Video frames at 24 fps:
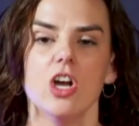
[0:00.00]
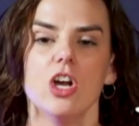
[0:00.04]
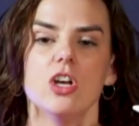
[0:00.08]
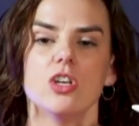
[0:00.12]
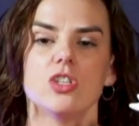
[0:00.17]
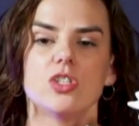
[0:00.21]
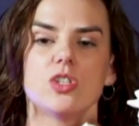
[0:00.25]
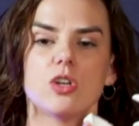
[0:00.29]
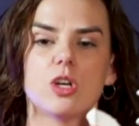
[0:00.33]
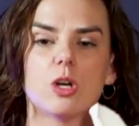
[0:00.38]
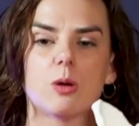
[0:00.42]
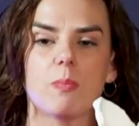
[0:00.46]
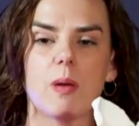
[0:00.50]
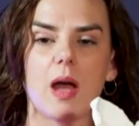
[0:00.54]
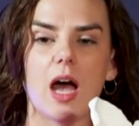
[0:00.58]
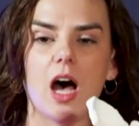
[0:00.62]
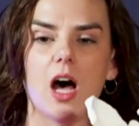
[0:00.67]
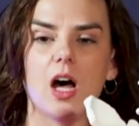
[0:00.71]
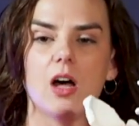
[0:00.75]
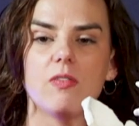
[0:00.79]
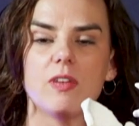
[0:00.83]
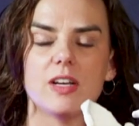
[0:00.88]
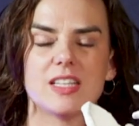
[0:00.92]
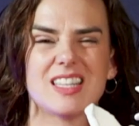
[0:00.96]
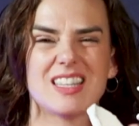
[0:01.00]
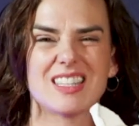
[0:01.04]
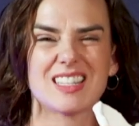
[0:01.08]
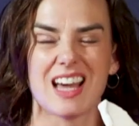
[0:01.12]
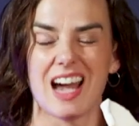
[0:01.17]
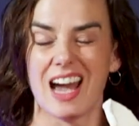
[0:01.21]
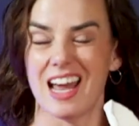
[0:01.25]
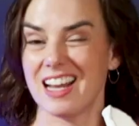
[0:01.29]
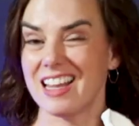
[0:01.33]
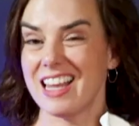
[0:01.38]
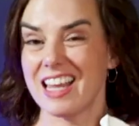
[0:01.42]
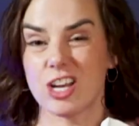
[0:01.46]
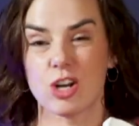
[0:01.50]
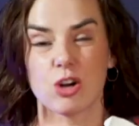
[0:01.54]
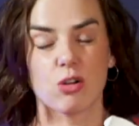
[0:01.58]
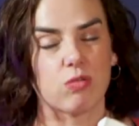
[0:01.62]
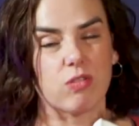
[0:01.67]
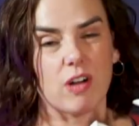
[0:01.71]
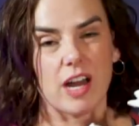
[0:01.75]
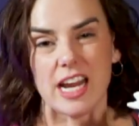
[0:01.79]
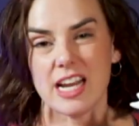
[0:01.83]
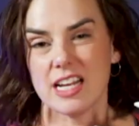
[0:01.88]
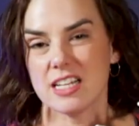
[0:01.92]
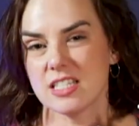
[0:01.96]
So your pelvis is kind of like
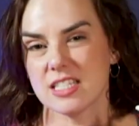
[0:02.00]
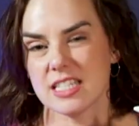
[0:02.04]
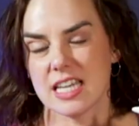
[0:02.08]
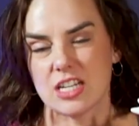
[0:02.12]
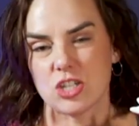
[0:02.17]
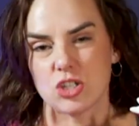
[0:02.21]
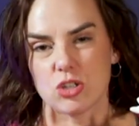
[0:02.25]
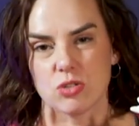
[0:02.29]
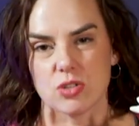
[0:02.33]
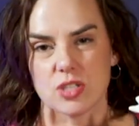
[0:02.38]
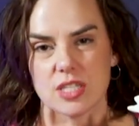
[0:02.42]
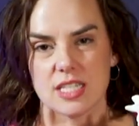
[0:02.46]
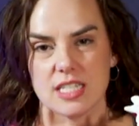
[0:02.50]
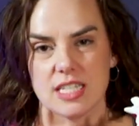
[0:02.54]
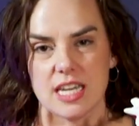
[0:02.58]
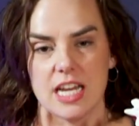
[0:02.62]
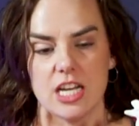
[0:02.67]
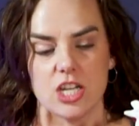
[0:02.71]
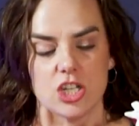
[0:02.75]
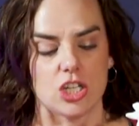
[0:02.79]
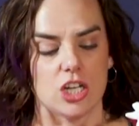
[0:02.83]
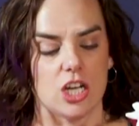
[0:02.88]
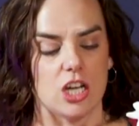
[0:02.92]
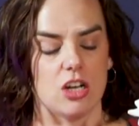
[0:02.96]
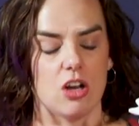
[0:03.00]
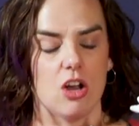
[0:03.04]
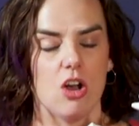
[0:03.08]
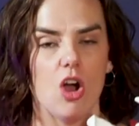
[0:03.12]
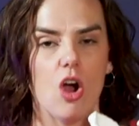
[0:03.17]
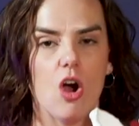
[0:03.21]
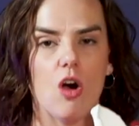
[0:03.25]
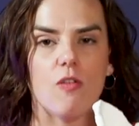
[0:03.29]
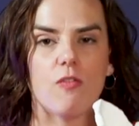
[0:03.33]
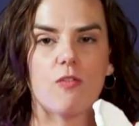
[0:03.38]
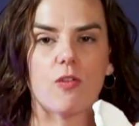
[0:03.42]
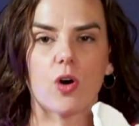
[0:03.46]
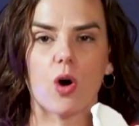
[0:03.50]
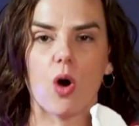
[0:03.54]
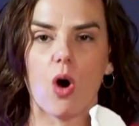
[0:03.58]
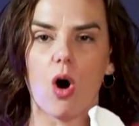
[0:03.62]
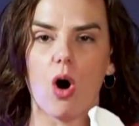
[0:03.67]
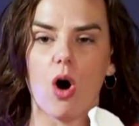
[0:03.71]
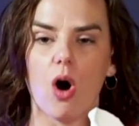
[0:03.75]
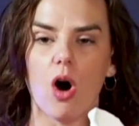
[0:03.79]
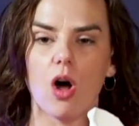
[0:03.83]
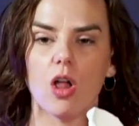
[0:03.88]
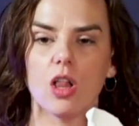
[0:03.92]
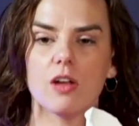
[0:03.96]
grand central station for
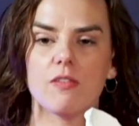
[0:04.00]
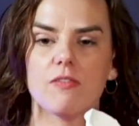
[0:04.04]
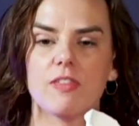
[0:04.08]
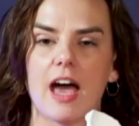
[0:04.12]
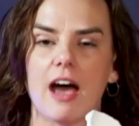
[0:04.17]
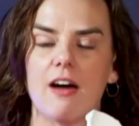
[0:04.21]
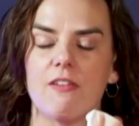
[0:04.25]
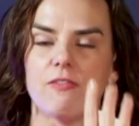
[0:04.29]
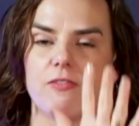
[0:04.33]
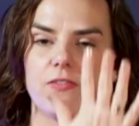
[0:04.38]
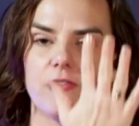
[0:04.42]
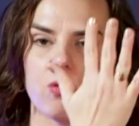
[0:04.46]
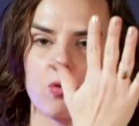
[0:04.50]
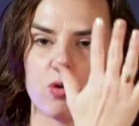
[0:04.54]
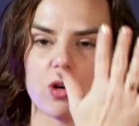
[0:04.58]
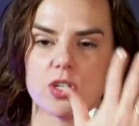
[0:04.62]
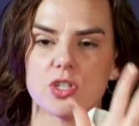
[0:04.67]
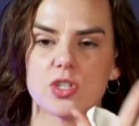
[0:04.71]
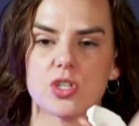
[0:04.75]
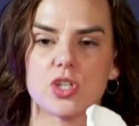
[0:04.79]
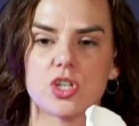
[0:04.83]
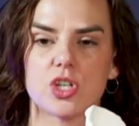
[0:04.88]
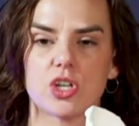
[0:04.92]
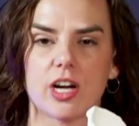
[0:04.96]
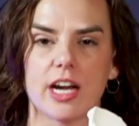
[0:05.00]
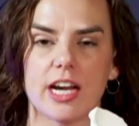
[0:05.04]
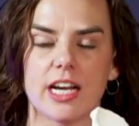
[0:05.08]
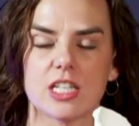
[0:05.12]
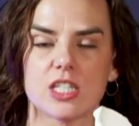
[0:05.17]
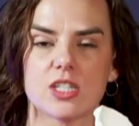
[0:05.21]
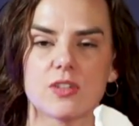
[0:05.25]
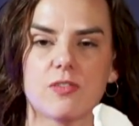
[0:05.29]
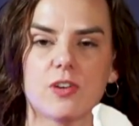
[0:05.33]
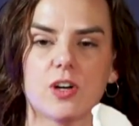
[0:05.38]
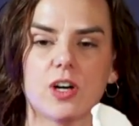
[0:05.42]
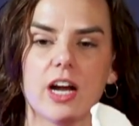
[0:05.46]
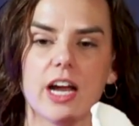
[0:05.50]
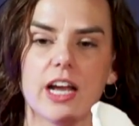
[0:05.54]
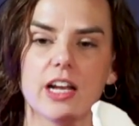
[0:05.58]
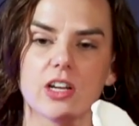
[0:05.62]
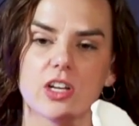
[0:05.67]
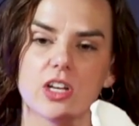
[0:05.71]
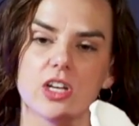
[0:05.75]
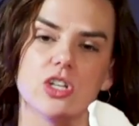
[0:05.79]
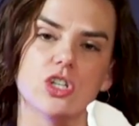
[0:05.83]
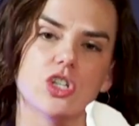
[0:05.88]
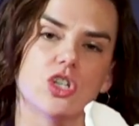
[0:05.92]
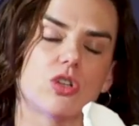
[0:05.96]
all of that force transfer and
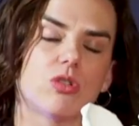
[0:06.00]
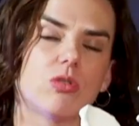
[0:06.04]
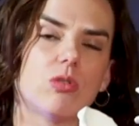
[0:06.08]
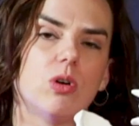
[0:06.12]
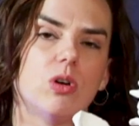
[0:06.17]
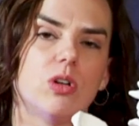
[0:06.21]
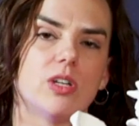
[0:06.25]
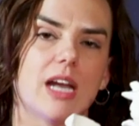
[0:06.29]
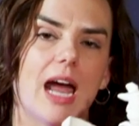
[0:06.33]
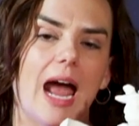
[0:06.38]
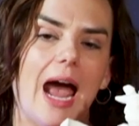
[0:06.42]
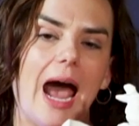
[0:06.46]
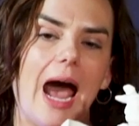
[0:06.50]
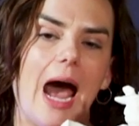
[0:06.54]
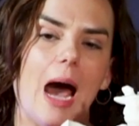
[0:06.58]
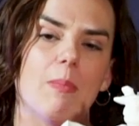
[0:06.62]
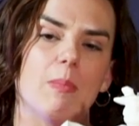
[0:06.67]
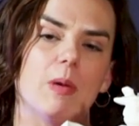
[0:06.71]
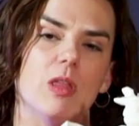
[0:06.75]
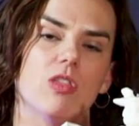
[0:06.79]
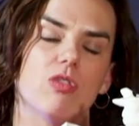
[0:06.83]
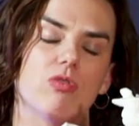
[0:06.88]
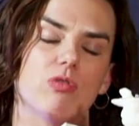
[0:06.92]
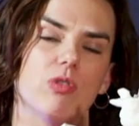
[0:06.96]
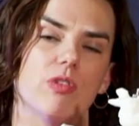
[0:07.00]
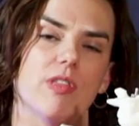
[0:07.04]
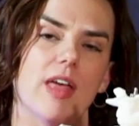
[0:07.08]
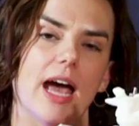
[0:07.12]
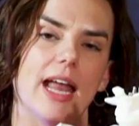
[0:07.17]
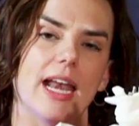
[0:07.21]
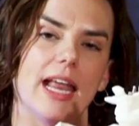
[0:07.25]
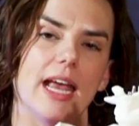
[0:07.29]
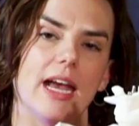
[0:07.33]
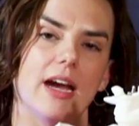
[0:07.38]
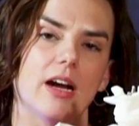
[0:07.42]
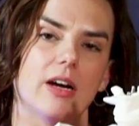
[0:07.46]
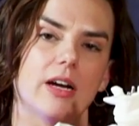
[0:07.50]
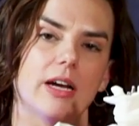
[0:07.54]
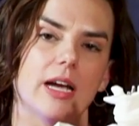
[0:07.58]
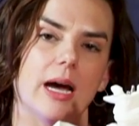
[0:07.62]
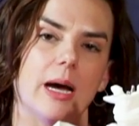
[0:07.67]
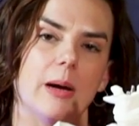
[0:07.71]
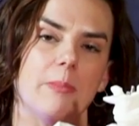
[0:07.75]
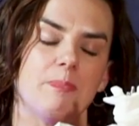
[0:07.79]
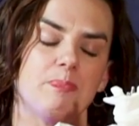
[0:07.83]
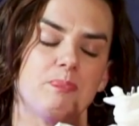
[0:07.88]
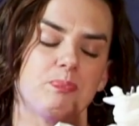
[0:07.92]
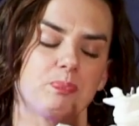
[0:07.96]
control to happen through that
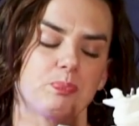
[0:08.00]
area.